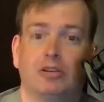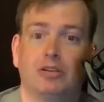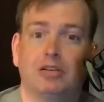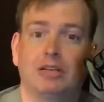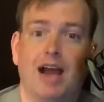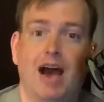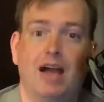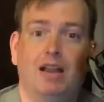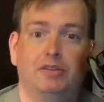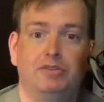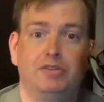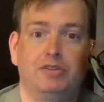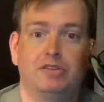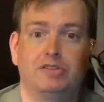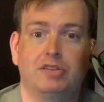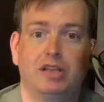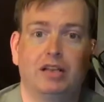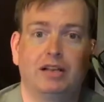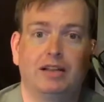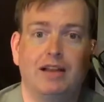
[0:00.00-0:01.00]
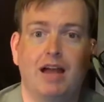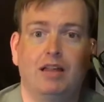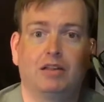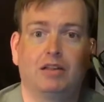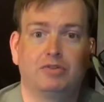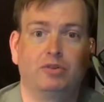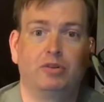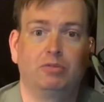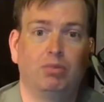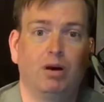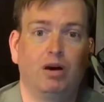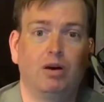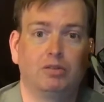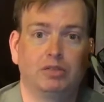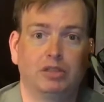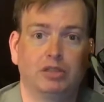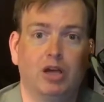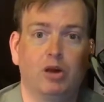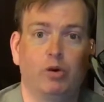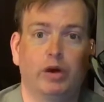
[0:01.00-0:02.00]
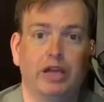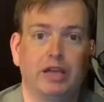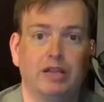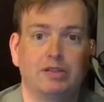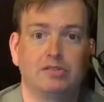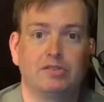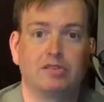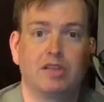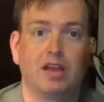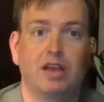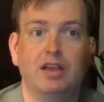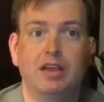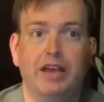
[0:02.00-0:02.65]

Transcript: colleges in college football to go against,